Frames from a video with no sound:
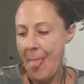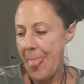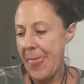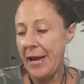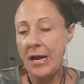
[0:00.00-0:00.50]

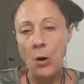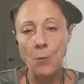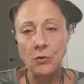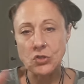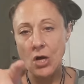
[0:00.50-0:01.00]
They
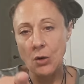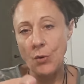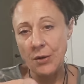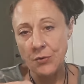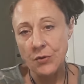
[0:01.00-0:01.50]
almost got
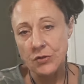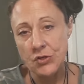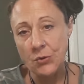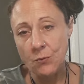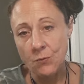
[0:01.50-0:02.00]
away with it
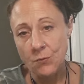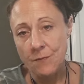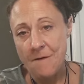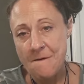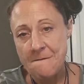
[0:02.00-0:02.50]
too.
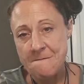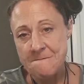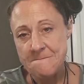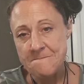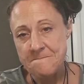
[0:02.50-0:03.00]

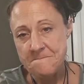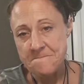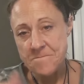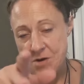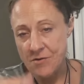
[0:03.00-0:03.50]

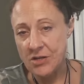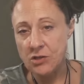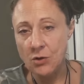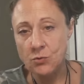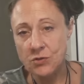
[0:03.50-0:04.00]
Very
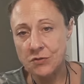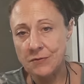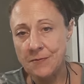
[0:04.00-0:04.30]
close.